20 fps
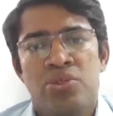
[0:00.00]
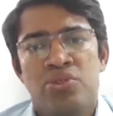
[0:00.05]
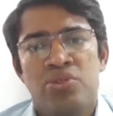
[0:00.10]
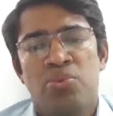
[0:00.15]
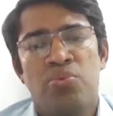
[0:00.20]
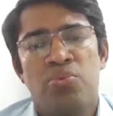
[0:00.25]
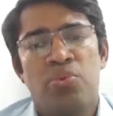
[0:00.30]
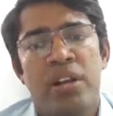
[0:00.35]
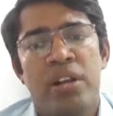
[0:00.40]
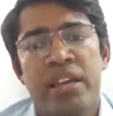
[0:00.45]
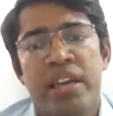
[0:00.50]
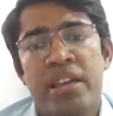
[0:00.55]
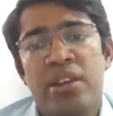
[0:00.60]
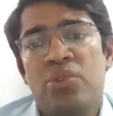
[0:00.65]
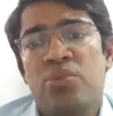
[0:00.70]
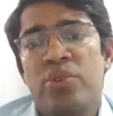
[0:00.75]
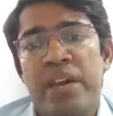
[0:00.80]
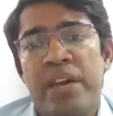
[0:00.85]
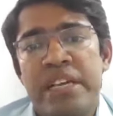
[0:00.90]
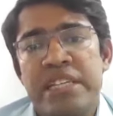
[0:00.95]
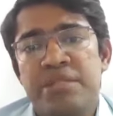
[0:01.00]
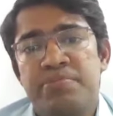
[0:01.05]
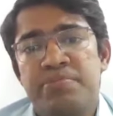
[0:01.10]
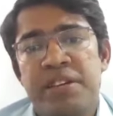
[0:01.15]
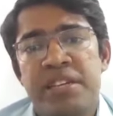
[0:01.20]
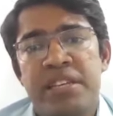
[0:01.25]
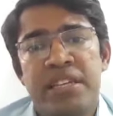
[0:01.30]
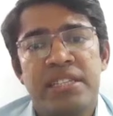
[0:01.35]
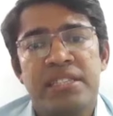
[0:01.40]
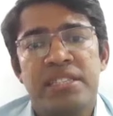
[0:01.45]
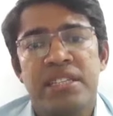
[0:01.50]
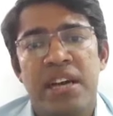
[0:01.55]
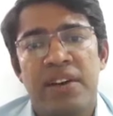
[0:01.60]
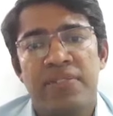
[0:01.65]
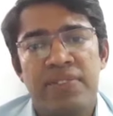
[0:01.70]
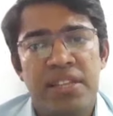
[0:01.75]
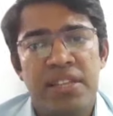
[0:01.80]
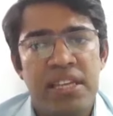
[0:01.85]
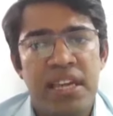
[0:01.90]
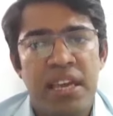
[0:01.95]
So what can you experience
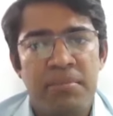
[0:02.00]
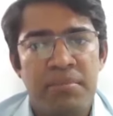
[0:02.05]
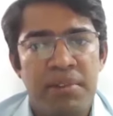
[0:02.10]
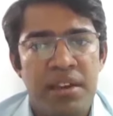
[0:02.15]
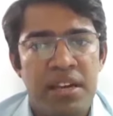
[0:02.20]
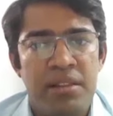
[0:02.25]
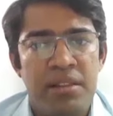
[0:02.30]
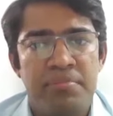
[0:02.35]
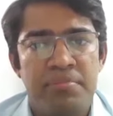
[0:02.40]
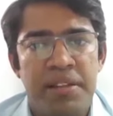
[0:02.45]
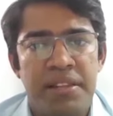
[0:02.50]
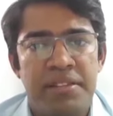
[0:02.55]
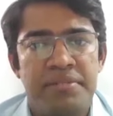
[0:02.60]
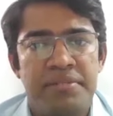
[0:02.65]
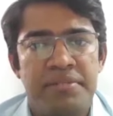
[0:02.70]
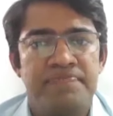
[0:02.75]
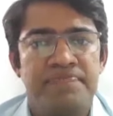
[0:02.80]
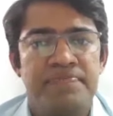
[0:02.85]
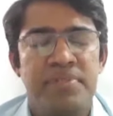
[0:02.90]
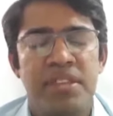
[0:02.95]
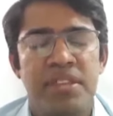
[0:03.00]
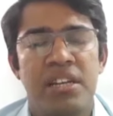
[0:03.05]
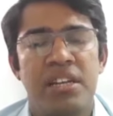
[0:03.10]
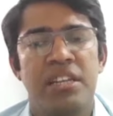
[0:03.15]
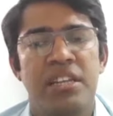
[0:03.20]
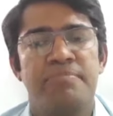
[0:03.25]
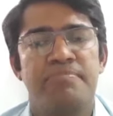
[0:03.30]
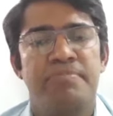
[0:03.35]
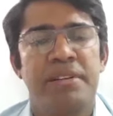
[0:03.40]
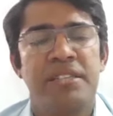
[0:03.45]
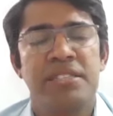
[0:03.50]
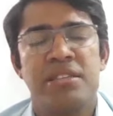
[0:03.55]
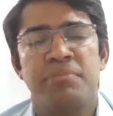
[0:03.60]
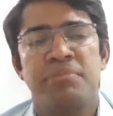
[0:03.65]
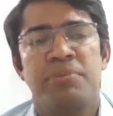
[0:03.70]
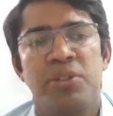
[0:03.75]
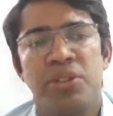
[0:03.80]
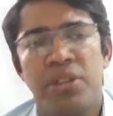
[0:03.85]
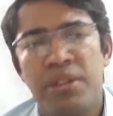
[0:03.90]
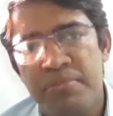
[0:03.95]
after the chemical peel? It depends
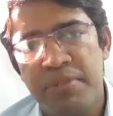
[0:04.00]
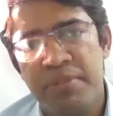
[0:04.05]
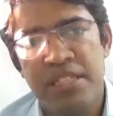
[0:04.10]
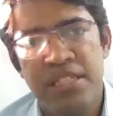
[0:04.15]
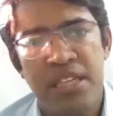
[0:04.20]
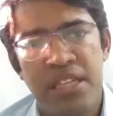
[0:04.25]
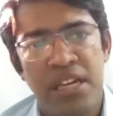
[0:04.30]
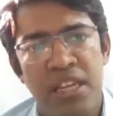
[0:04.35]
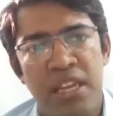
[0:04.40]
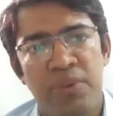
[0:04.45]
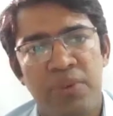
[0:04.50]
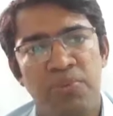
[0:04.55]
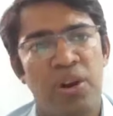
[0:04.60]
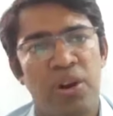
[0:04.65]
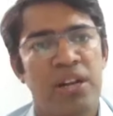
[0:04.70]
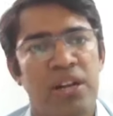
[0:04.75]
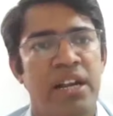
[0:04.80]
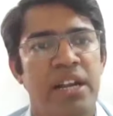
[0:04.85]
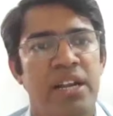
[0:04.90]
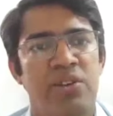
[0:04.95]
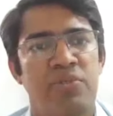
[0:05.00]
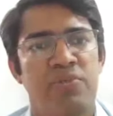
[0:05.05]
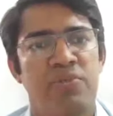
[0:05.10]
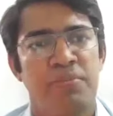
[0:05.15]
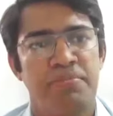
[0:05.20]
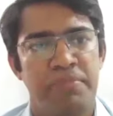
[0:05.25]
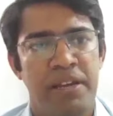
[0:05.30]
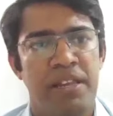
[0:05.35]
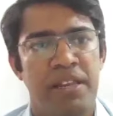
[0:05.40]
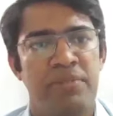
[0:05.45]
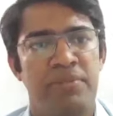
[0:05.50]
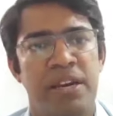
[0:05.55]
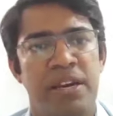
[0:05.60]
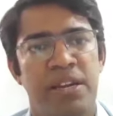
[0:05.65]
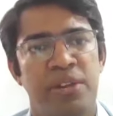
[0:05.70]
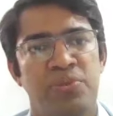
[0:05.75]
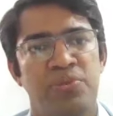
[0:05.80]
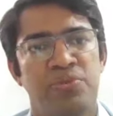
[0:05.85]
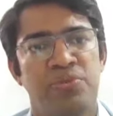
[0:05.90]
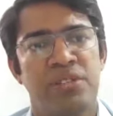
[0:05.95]
upon basically what kind of a peel we are
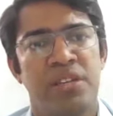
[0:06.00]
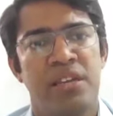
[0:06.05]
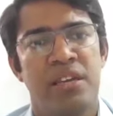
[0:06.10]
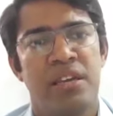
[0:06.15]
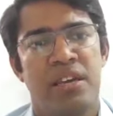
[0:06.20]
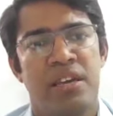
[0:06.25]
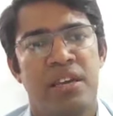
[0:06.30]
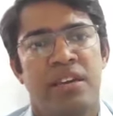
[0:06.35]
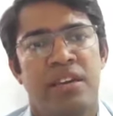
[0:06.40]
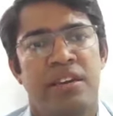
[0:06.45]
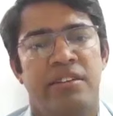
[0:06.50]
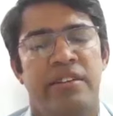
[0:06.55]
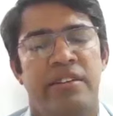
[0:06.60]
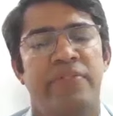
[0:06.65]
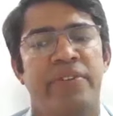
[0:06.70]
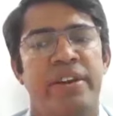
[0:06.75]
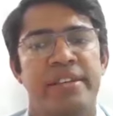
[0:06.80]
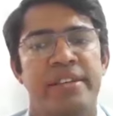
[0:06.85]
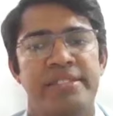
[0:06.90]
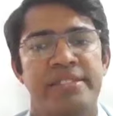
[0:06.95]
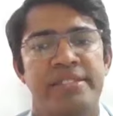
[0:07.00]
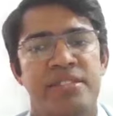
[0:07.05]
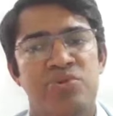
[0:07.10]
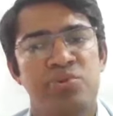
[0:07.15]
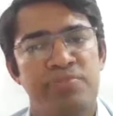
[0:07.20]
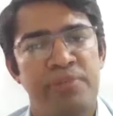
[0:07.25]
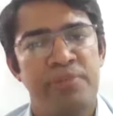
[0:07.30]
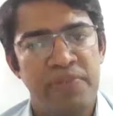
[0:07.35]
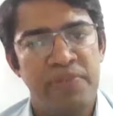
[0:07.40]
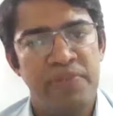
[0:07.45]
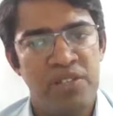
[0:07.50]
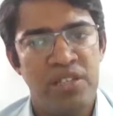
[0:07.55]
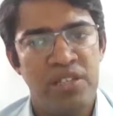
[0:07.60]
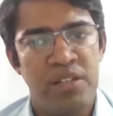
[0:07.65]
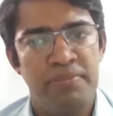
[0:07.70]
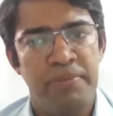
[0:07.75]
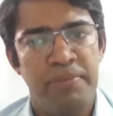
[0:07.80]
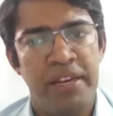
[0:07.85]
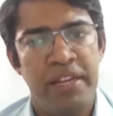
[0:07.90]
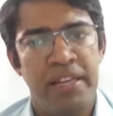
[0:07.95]
using. If it is a
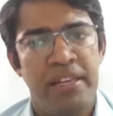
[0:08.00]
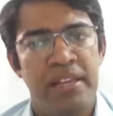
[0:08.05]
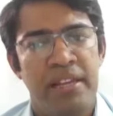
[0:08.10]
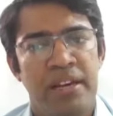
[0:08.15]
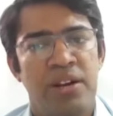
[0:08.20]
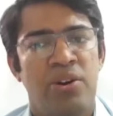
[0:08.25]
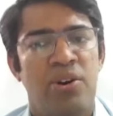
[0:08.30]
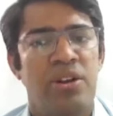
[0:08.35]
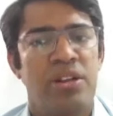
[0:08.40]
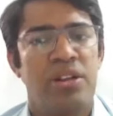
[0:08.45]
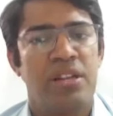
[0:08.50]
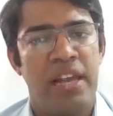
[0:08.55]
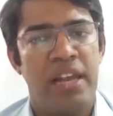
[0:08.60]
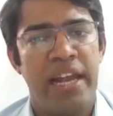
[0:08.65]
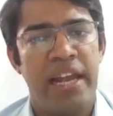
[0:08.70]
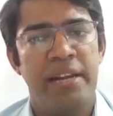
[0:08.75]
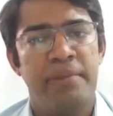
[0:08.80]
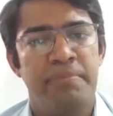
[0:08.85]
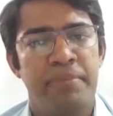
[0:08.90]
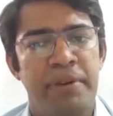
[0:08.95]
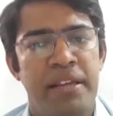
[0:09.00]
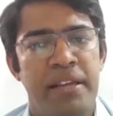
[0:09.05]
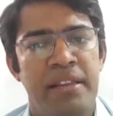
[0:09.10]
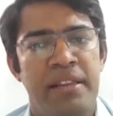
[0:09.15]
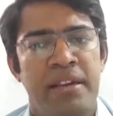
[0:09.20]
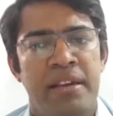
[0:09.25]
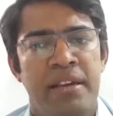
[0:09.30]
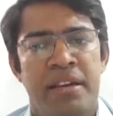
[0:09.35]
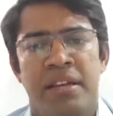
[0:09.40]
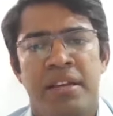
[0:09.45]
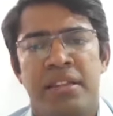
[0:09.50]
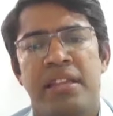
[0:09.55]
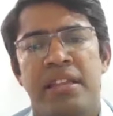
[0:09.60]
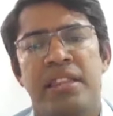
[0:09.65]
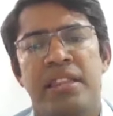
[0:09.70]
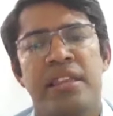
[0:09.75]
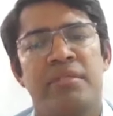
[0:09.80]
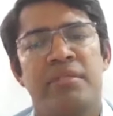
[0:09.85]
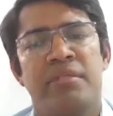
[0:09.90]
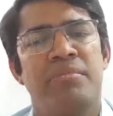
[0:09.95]
superficial peel or a light peel,
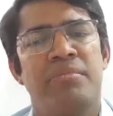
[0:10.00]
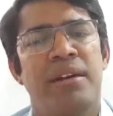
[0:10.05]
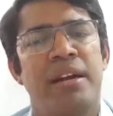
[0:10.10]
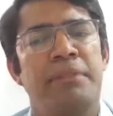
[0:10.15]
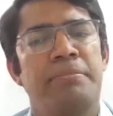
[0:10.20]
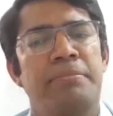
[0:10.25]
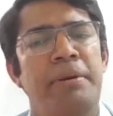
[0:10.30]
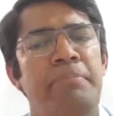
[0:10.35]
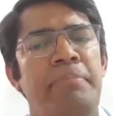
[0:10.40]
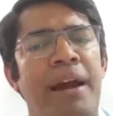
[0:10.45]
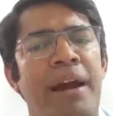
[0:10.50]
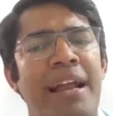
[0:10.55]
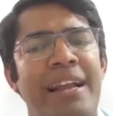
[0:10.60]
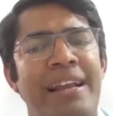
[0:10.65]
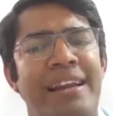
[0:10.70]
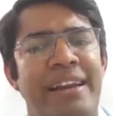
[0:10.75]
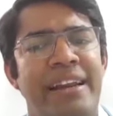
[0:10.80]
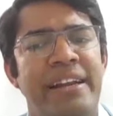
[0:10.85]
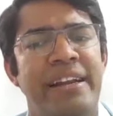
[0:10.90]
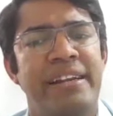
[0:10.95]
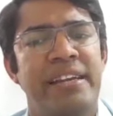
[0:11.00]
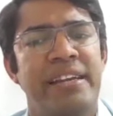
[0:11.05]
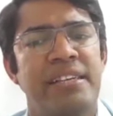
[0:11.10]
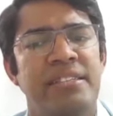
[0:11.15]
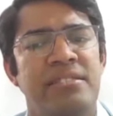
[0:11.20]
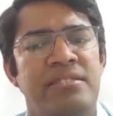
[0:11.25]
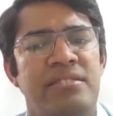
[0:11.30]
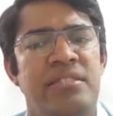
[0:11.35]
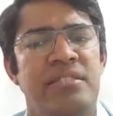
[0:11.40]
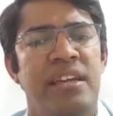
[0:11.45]
then there might be mild redness,